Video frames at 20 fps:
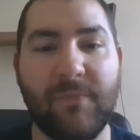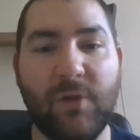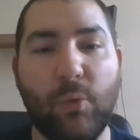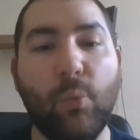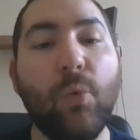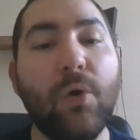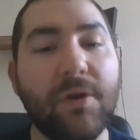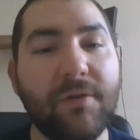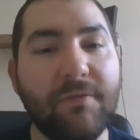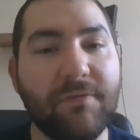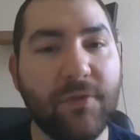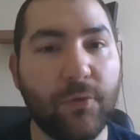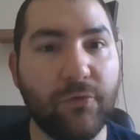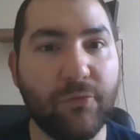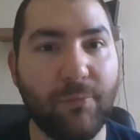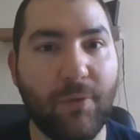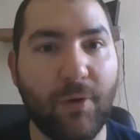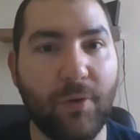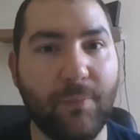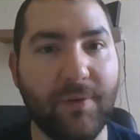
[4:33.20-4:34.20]
one of
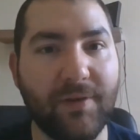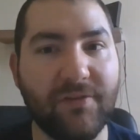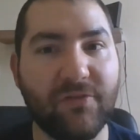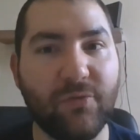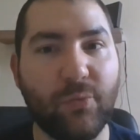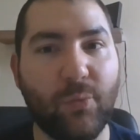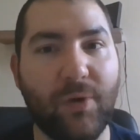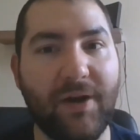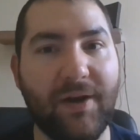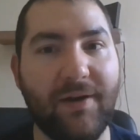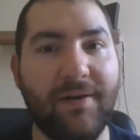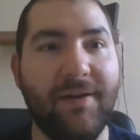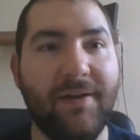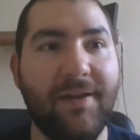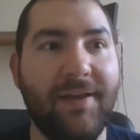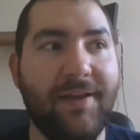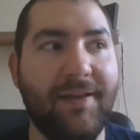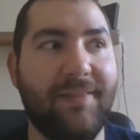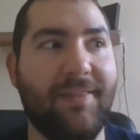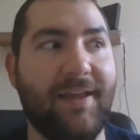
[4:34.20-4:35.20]
those moments where
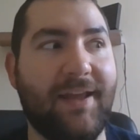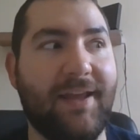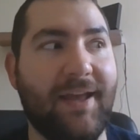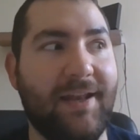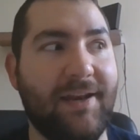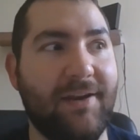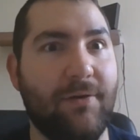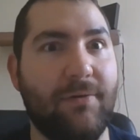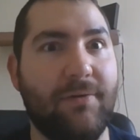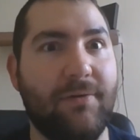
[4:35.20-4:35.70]
they kind of go,